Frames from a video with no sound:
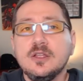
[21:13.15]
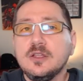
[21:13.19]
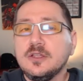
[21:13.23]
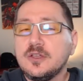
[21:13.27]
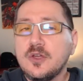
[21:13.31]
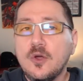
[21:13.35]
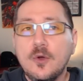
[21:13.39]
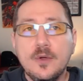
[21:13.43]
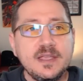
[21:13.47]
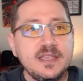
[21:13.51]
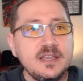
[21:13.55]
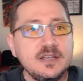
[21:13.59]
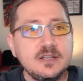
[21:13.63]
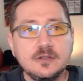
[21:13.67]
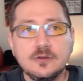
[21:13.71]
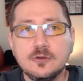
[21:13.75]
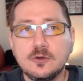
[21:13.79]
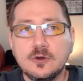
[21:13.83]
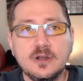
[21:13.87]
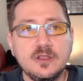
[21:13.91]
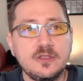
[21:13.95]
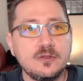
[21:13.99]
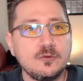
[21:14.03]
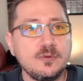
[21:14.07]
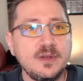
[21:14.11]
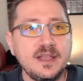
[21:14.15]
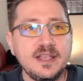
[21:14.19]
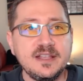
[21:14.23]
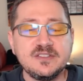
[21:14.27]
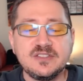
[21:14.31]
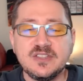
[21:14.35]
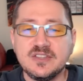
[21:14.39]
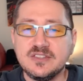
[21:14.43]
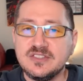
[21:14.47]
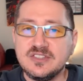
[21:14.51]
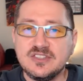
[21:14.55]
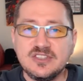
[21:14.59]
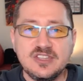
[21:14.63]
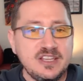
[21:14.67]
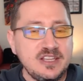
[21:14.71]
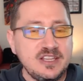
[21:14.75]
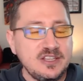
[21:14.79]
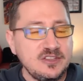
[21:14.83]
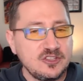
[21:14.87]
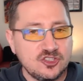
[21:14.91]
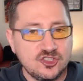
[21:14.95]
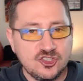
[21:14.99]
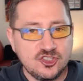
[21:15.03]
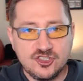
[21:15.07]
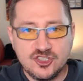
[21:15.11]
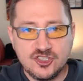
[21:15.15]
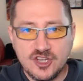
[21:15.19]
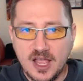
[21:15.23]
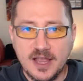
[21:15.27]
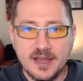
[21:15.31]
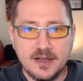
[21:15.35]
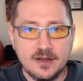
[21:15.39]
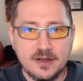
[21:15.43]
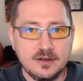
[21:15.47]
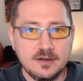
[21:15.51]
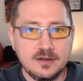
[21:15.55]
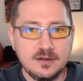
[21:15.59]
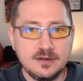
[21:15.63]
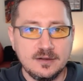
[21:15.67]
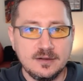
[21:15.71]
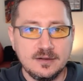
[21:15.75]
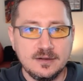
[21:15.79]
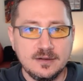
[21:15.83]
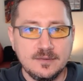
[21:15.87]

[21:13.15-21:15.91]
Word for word: going into Lord of the Rings and seeing the Shire,